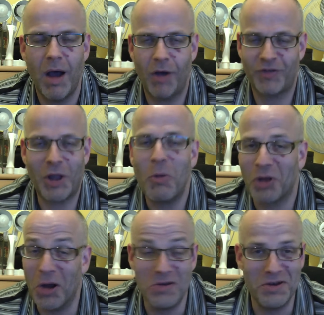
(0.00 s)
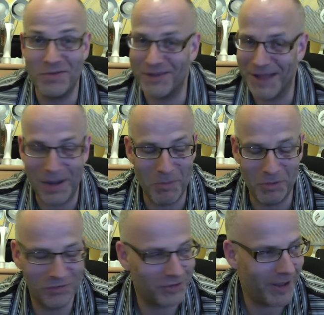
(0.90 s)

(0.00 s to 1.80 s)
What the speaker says: I still don't use it that much.